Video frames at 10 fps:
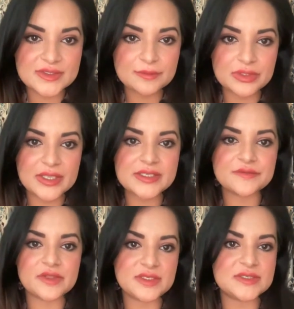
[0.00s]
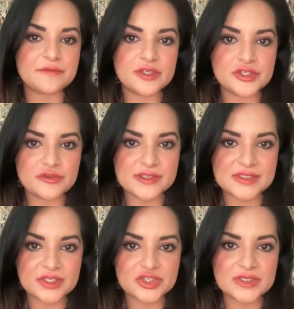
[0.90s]
in place for the different
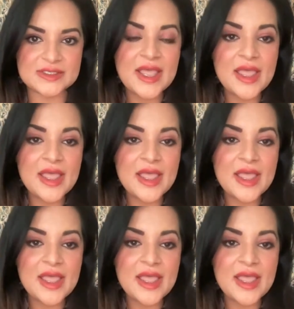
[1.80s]
jurisdictions